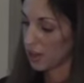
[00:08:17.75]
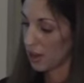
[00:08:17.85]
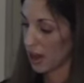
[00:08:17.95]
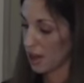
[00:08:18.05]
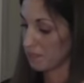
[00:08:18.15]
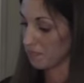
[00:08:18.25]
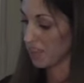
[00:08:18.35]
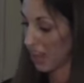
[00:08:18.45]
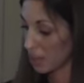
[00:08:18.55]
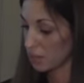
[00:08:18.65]

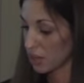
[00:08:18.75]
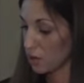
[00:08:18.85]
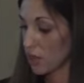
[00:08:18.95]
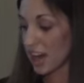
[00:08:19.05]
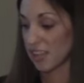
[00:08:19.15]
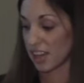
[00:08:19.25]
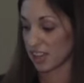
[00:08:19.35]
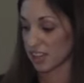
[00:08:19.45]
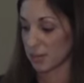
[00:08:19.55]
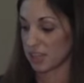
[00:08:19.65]
and be aware that
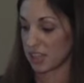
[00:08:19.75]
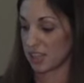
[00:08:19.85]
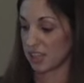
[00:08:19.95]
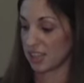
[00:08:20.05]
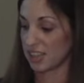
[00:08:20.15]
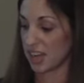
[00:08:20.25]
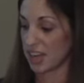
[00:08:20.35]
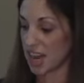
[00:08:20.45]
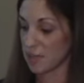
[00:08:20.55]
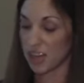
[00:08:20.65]
accepting the
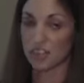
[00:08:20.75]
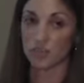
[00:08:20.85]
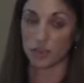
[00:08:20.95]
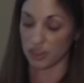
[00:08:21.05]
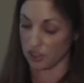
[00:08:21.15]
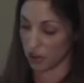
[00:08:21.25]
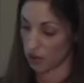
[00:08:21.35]
dynamics within the